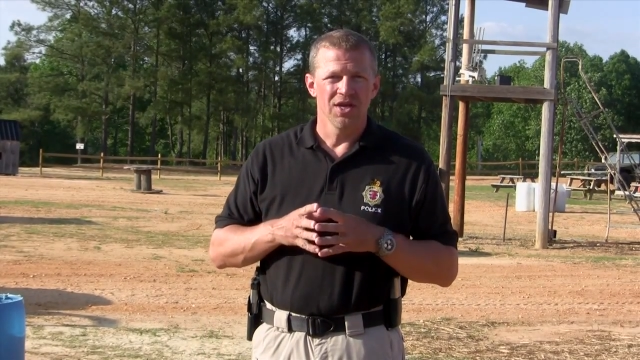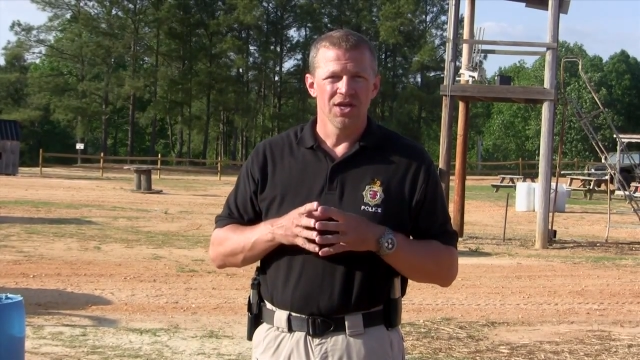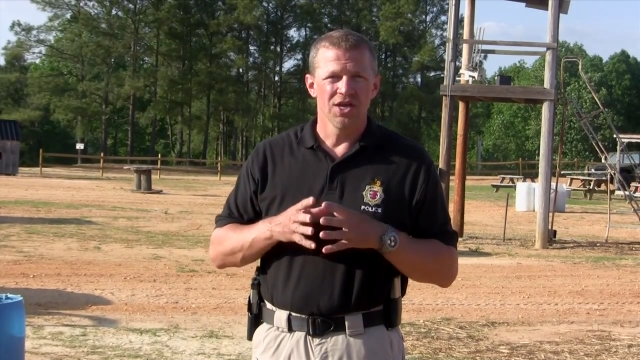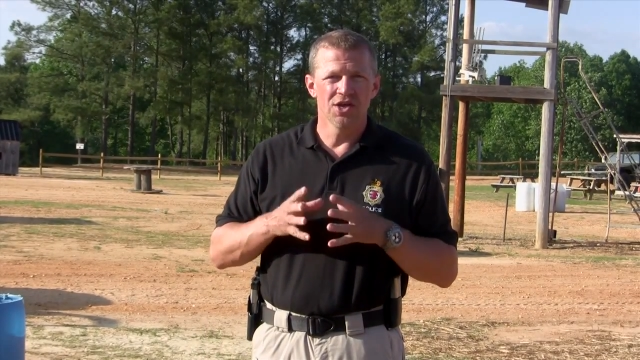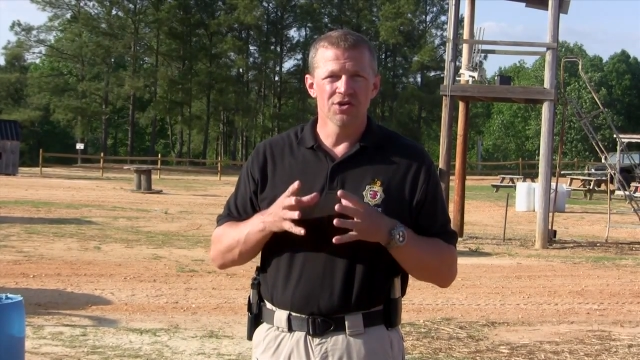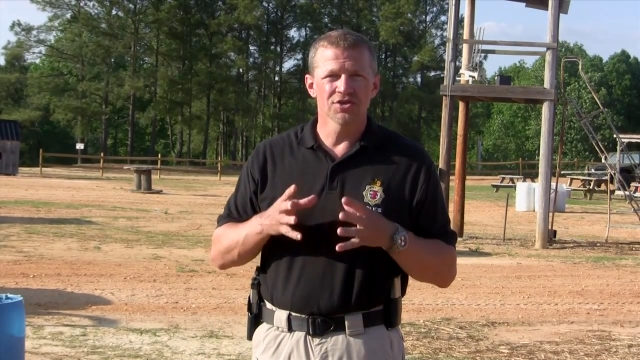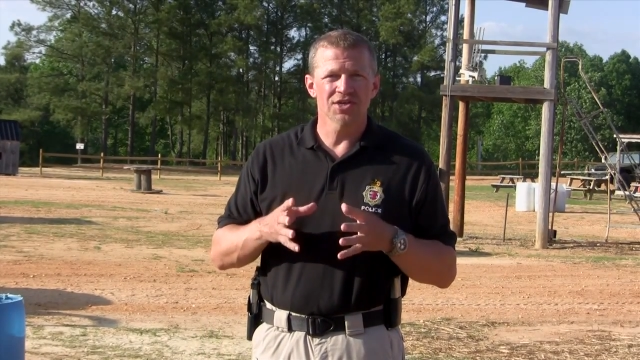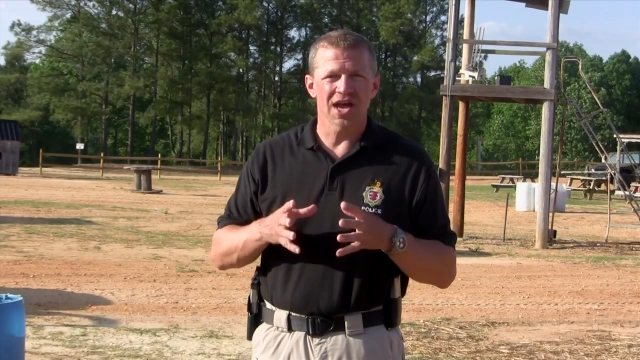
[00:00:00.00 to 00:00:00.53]

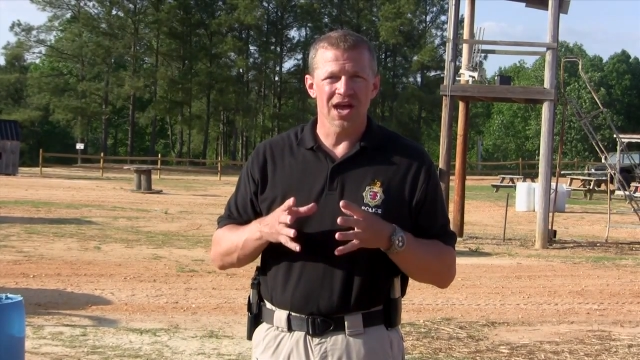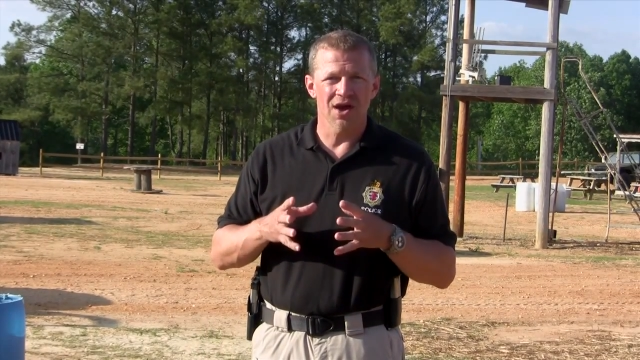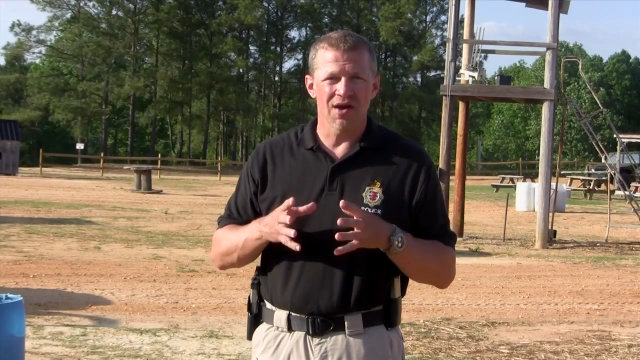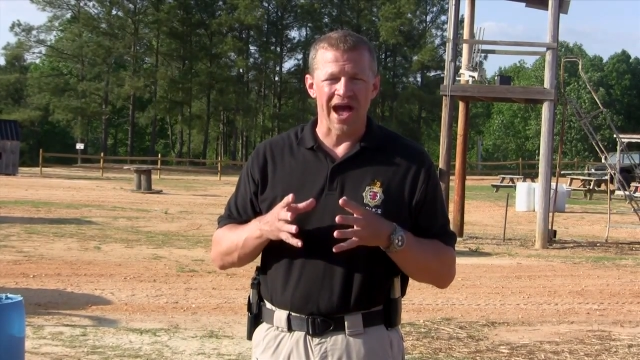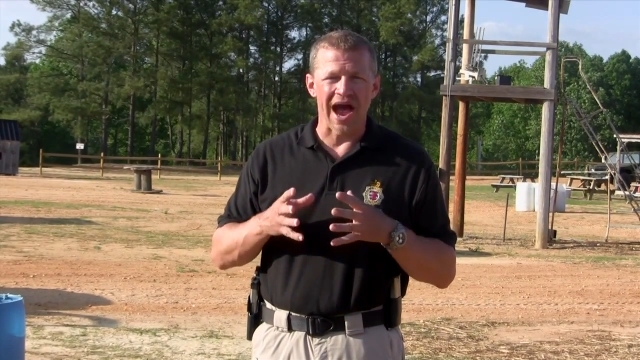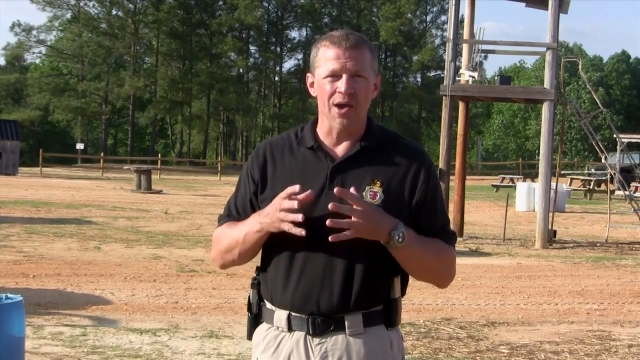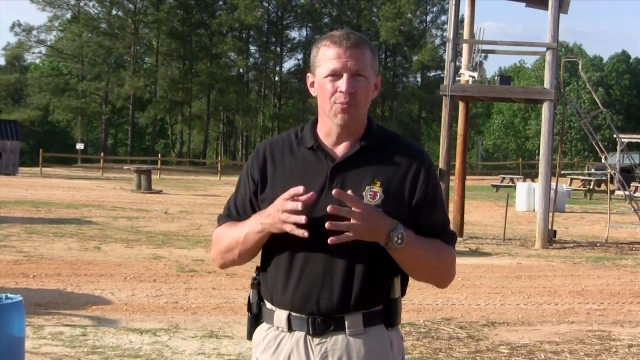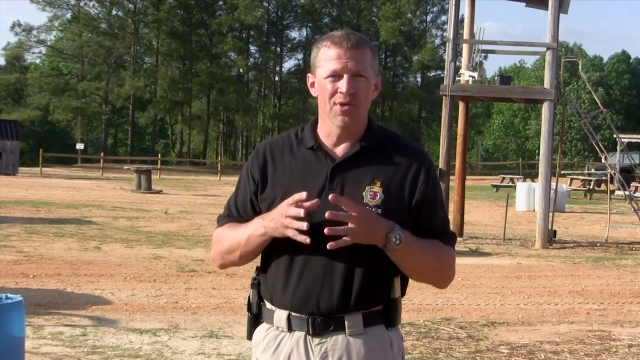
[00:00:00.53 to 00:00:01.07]
here's how
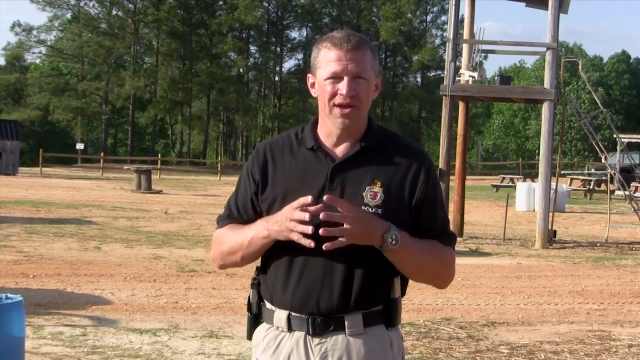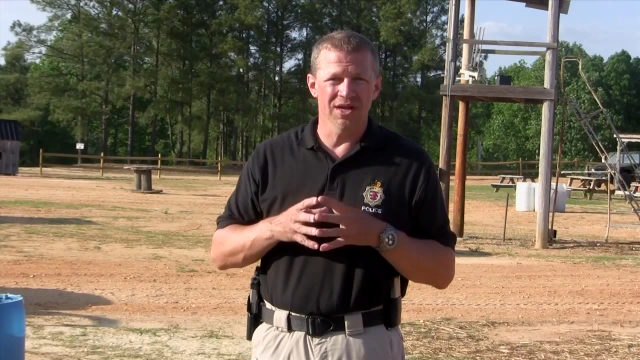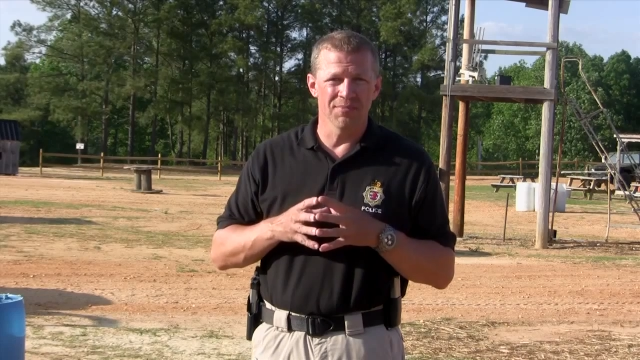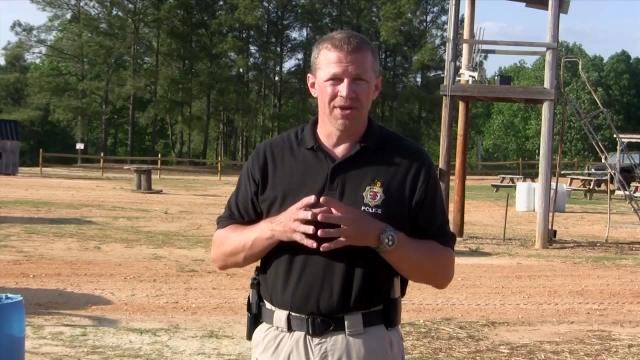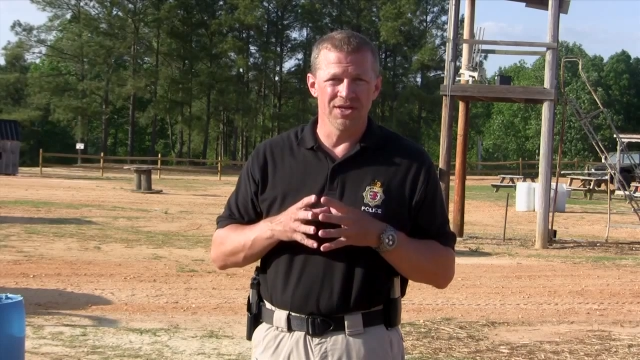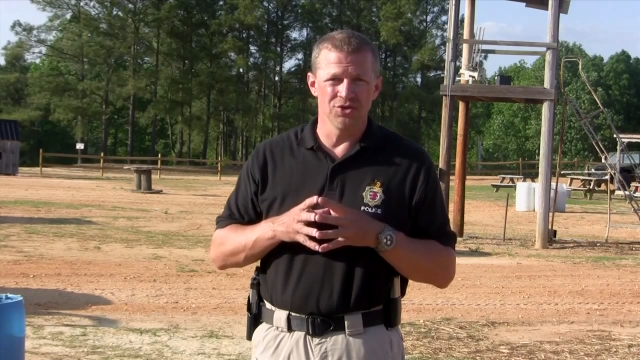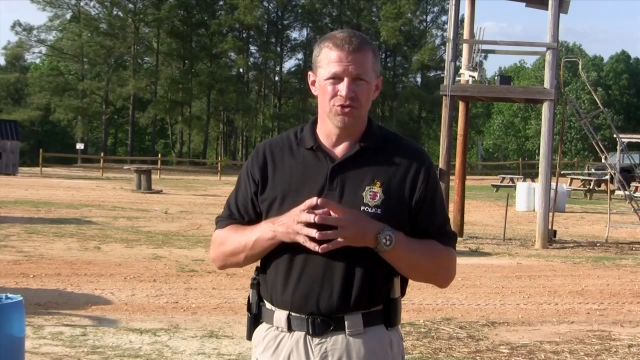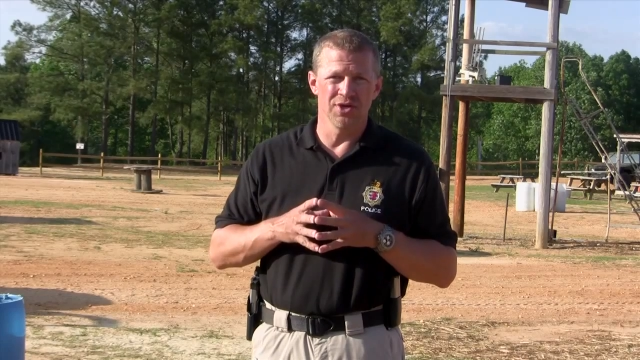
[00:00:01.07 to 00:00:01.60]
I
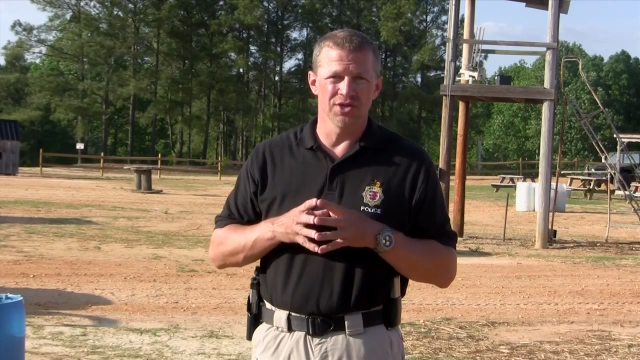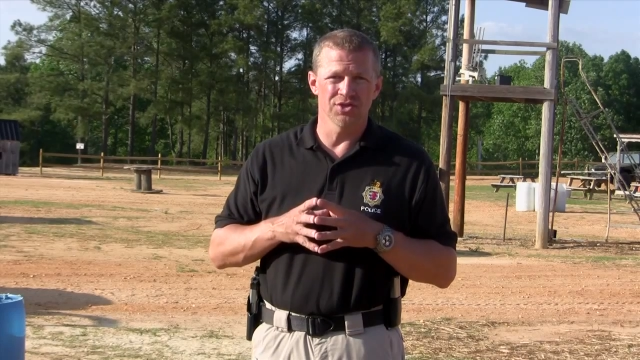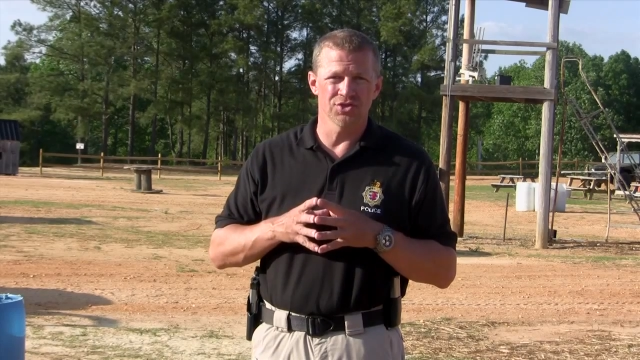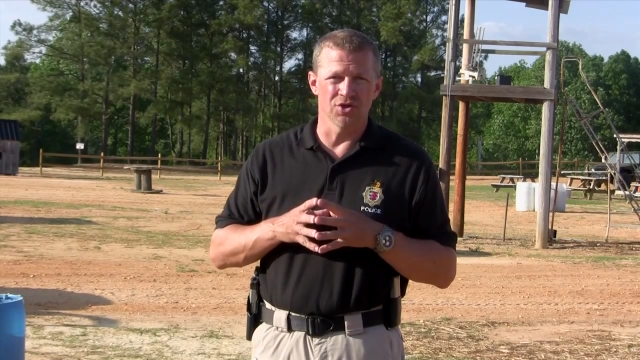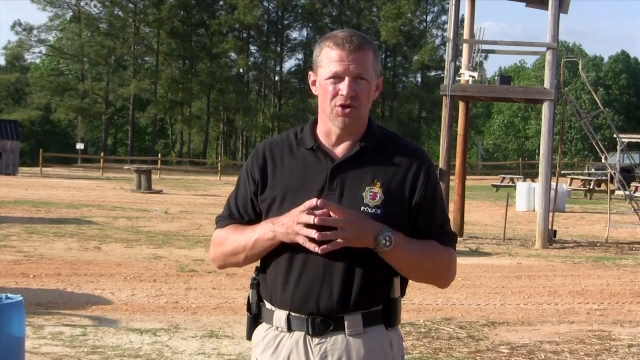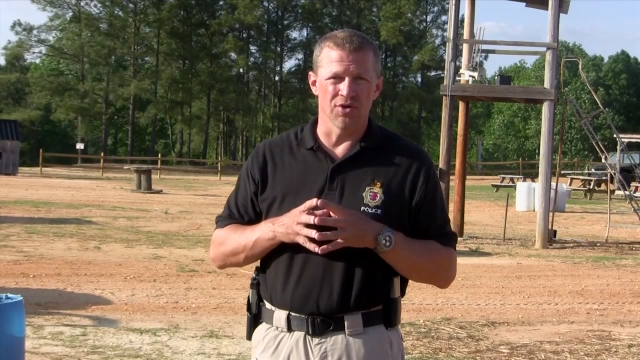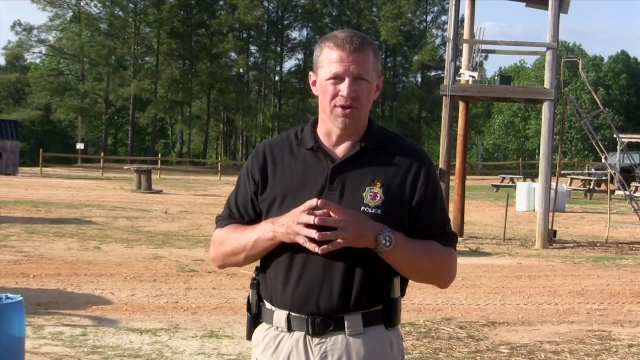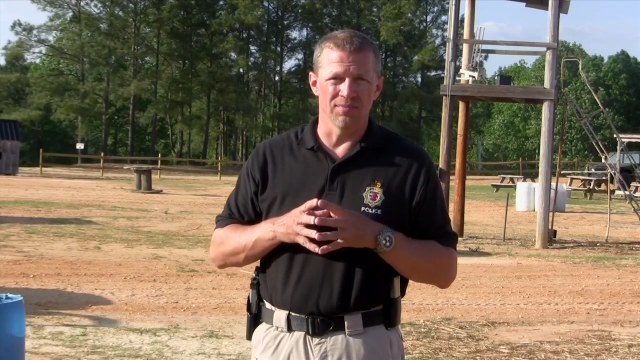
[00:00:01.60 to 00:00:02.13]
recommend you get
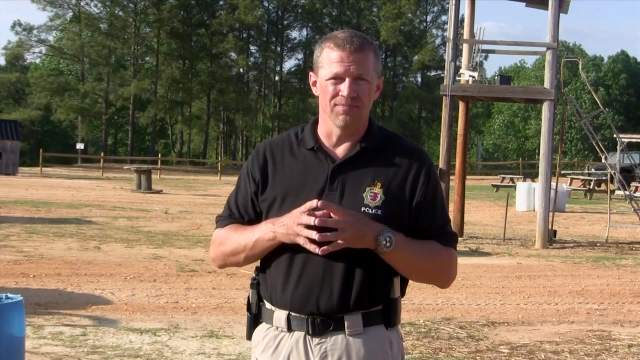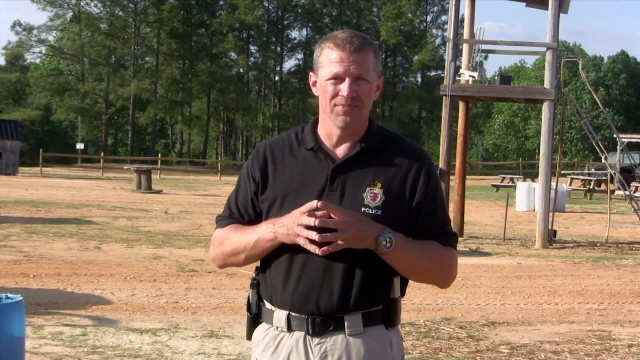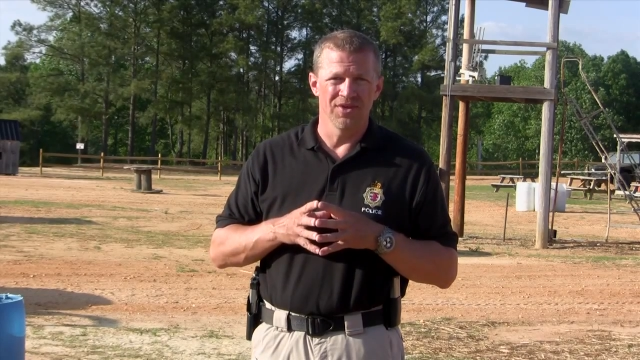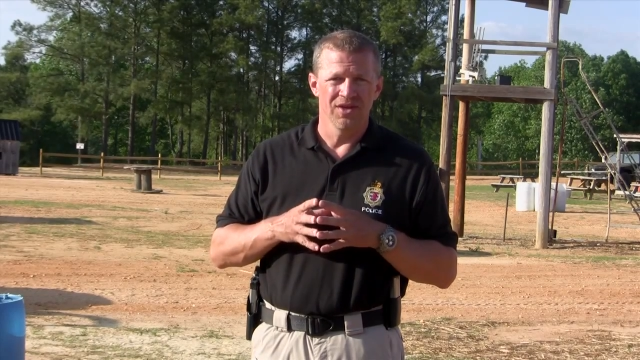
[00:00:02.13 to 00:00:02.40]
started.